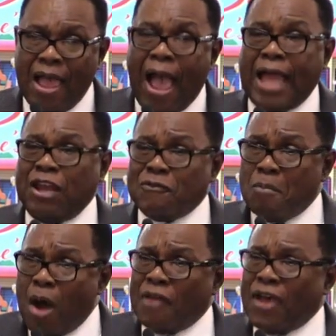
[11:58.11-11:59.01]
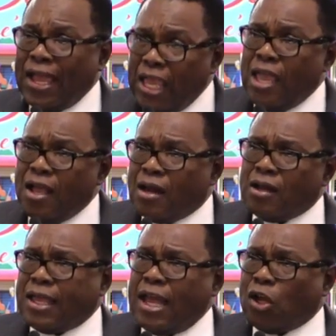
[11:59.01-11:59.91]
And if Mother Eagle
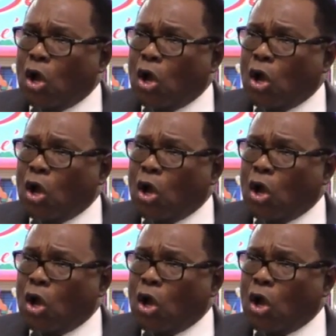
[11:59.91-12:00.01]
can